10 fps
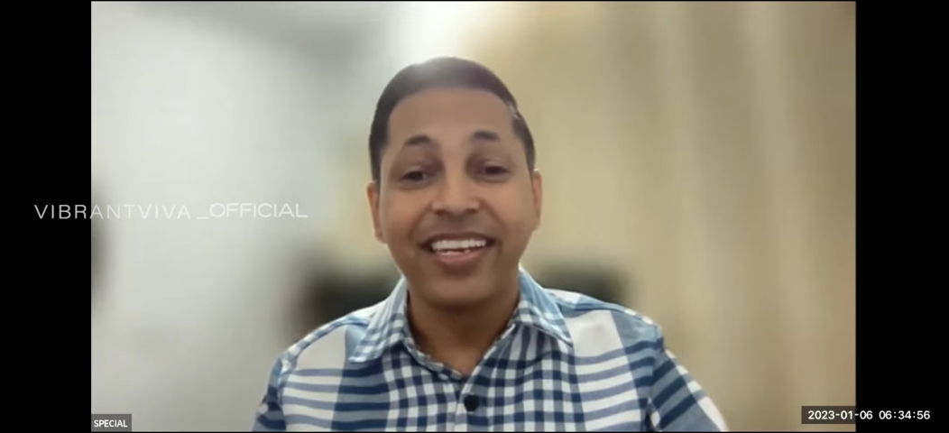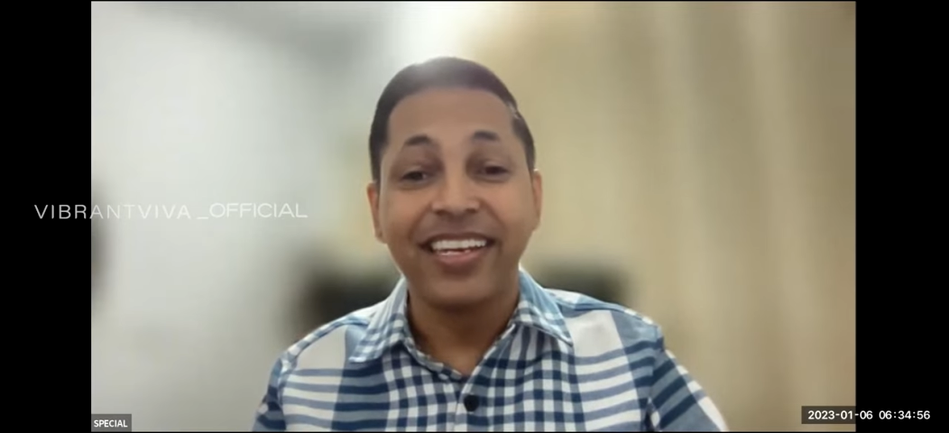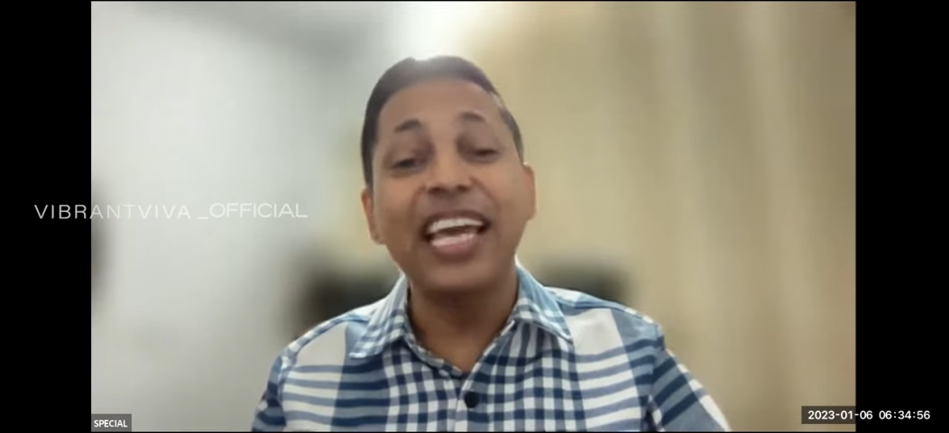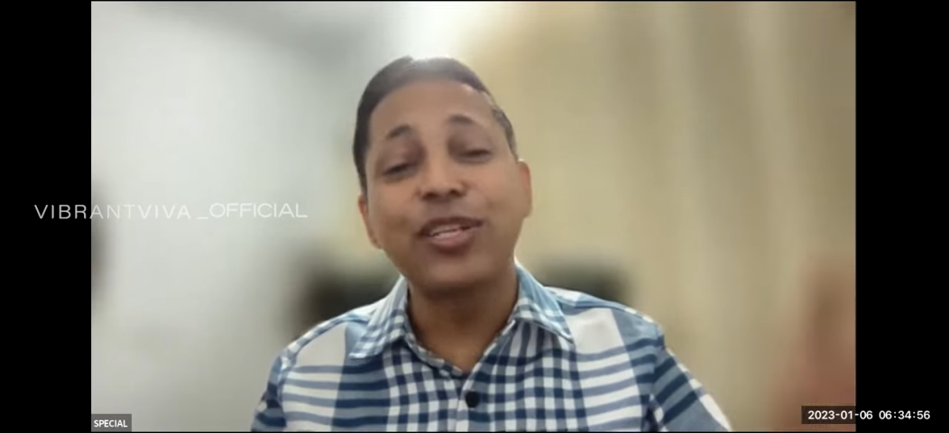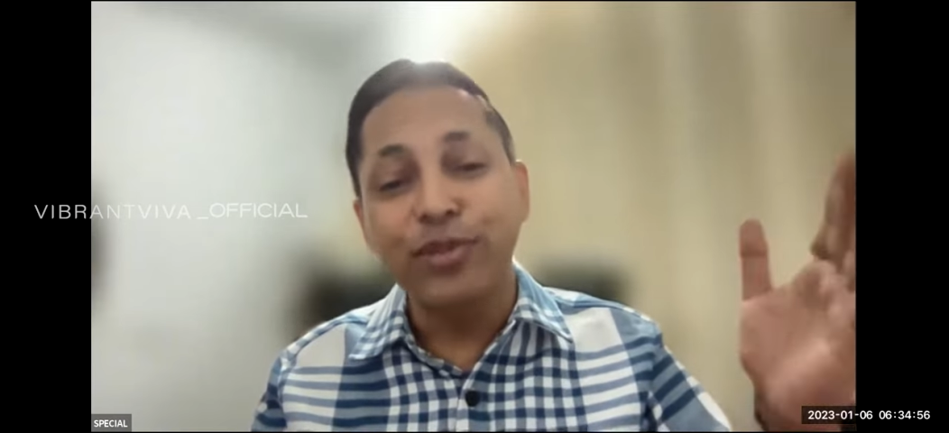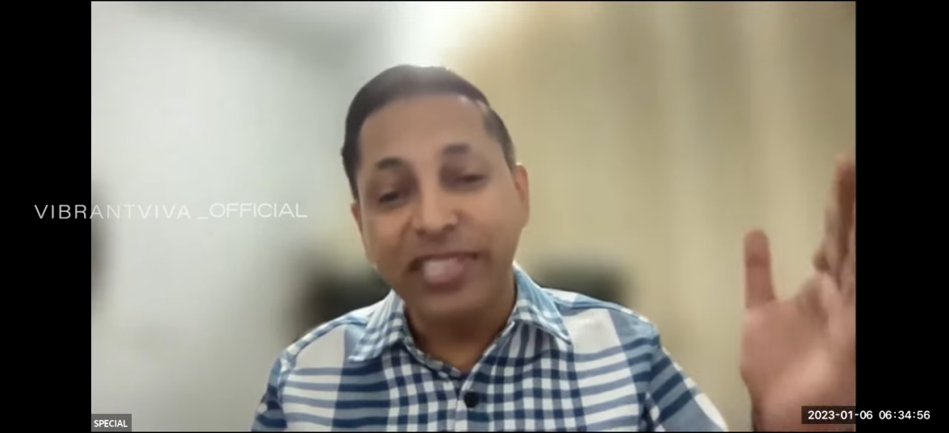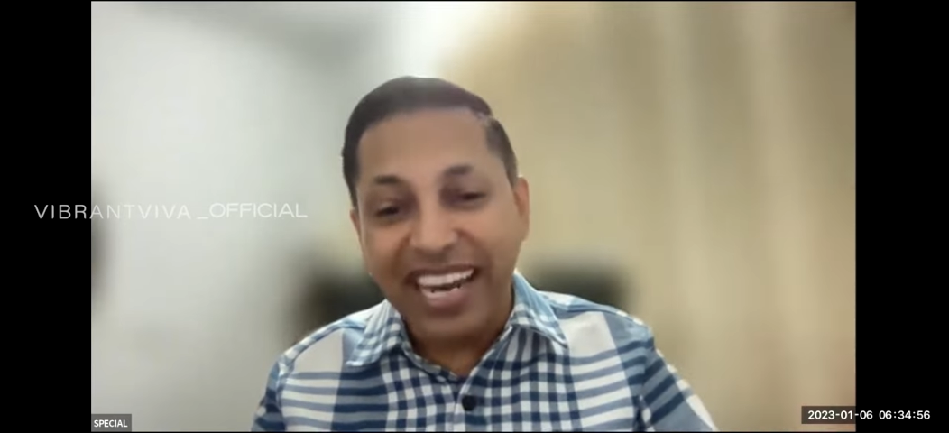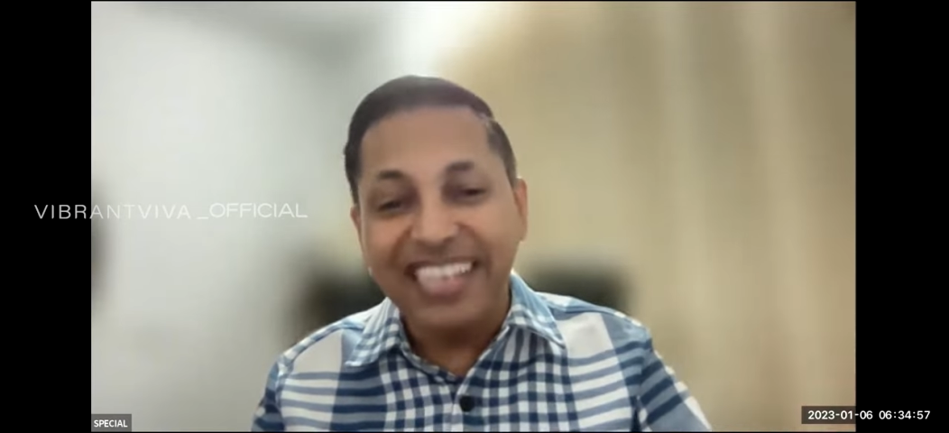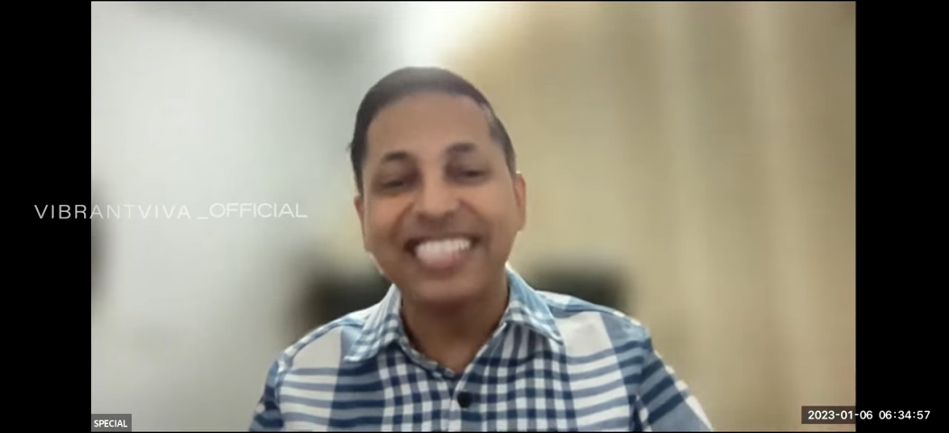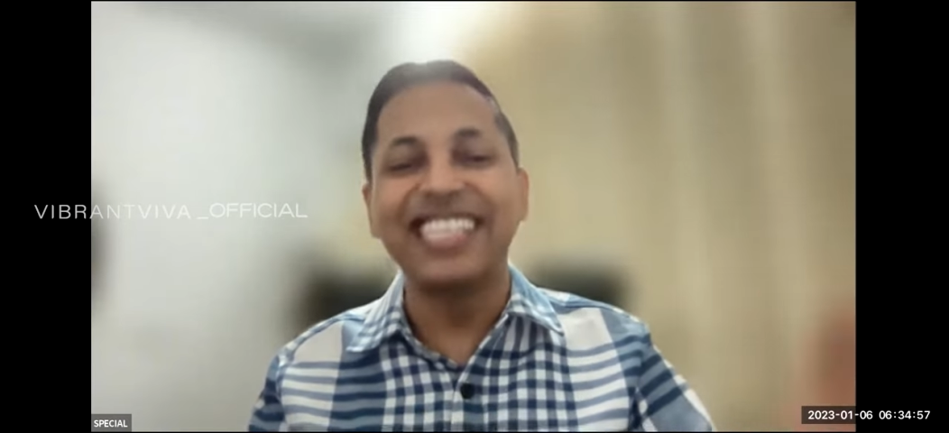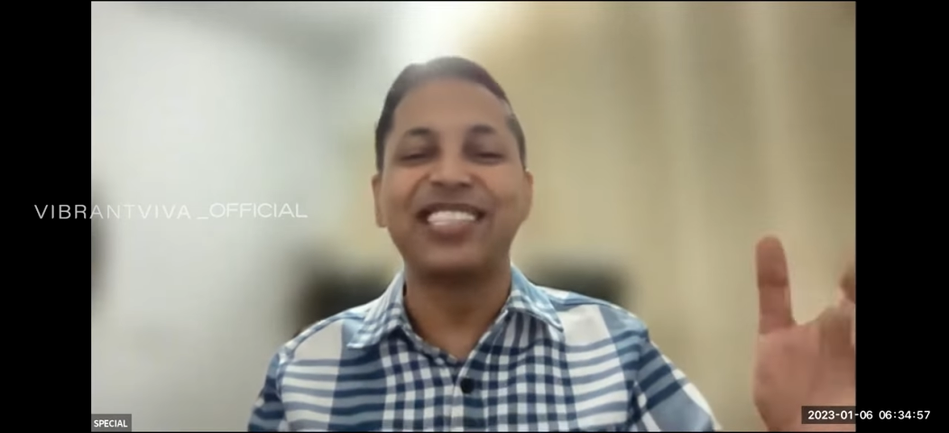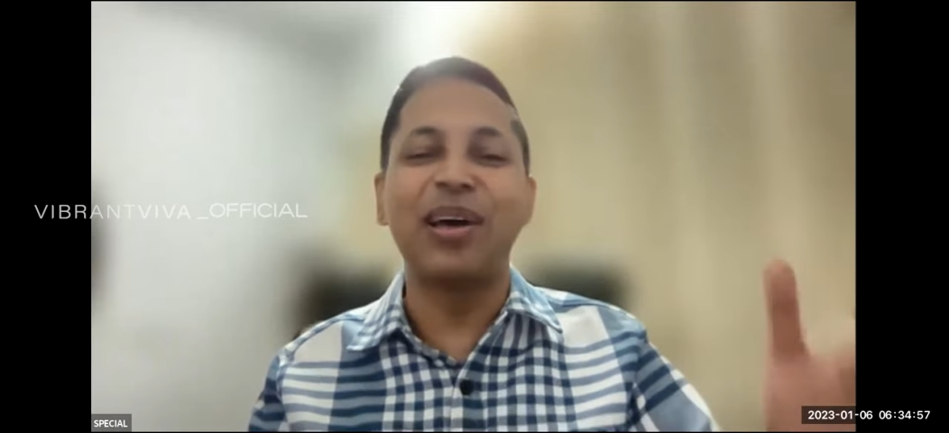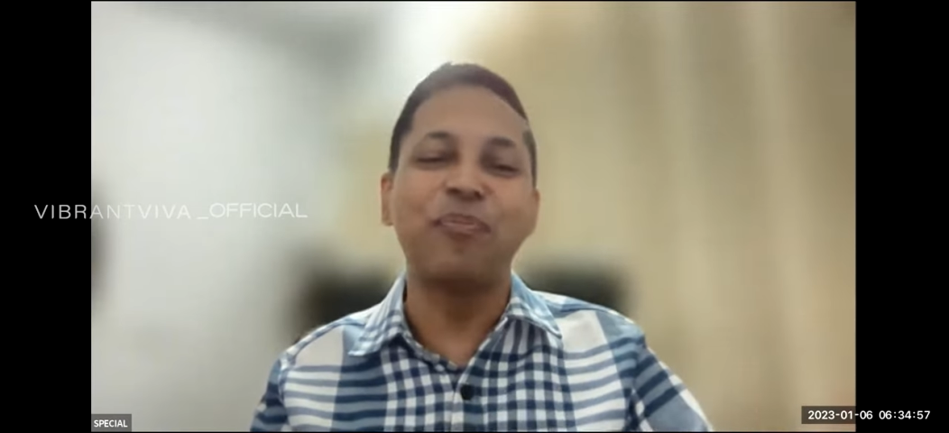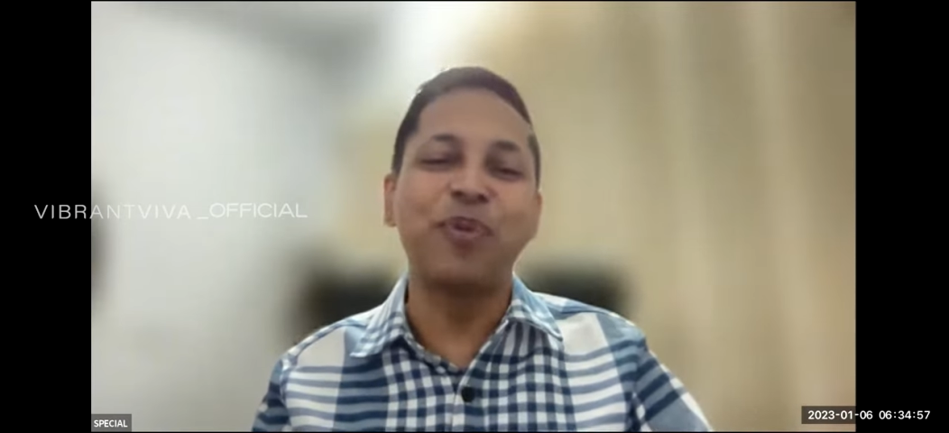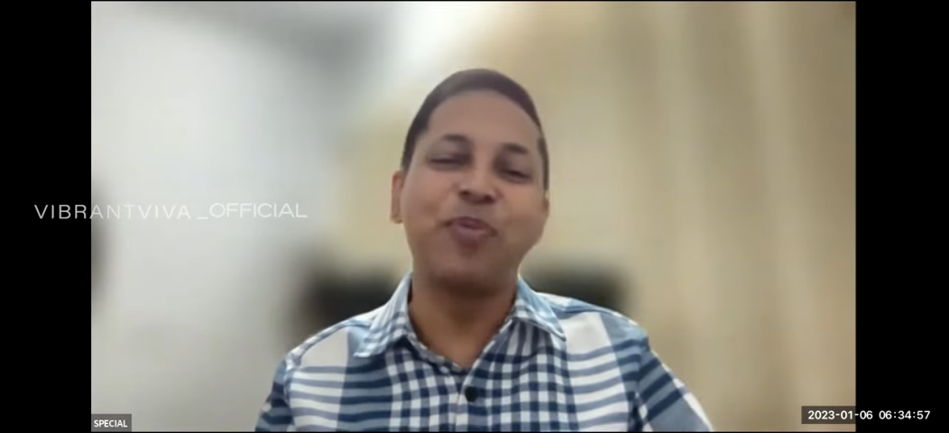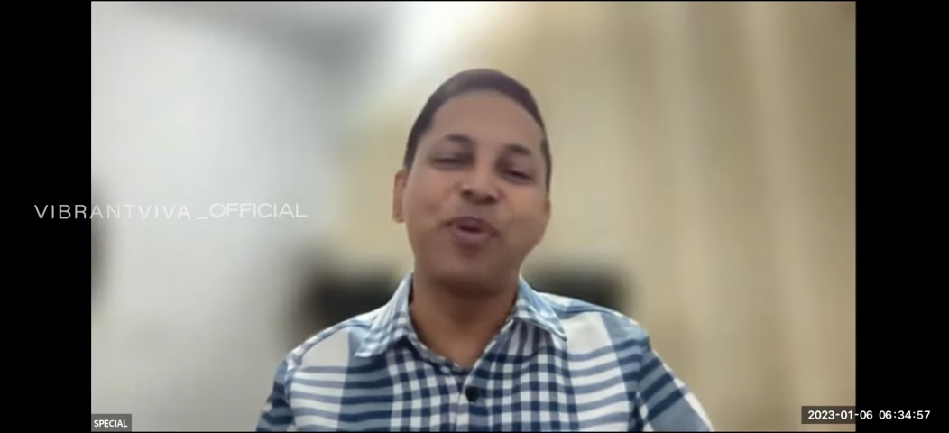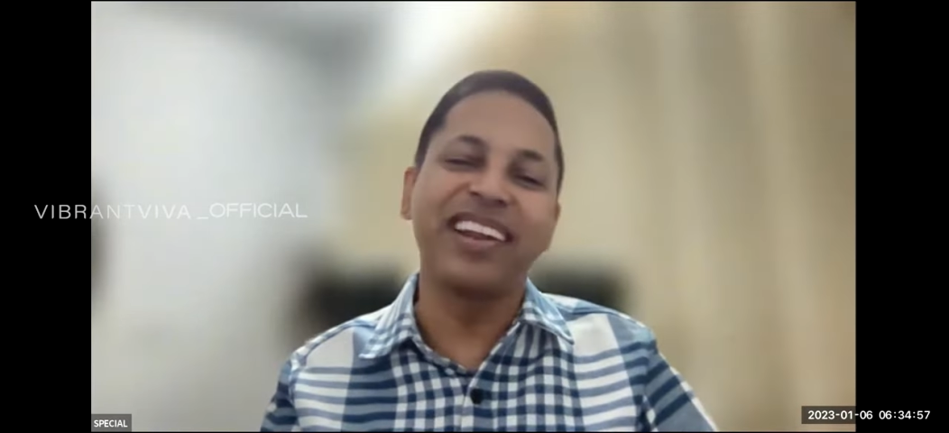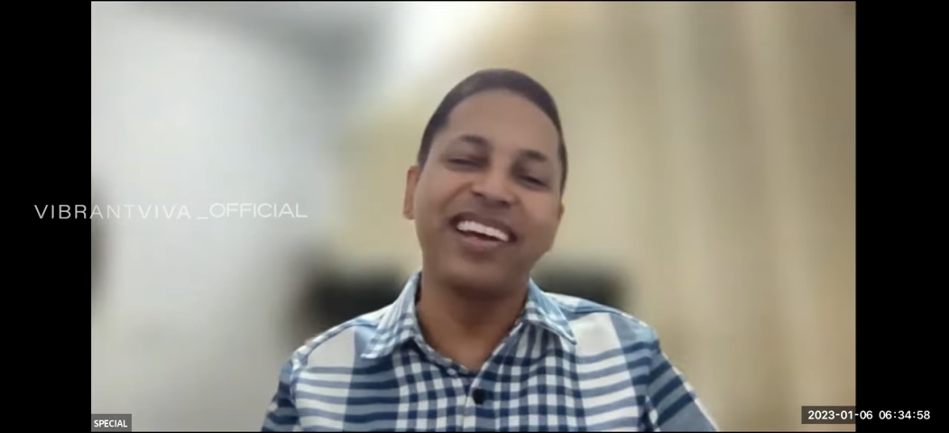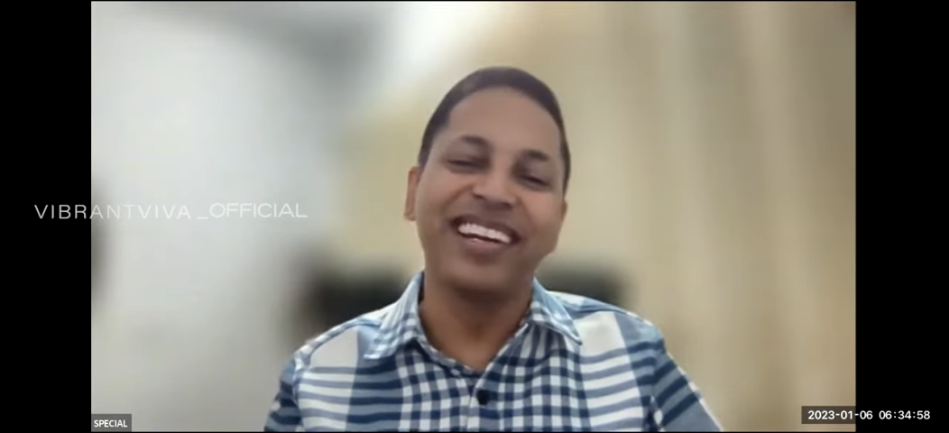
near to 10C, some people are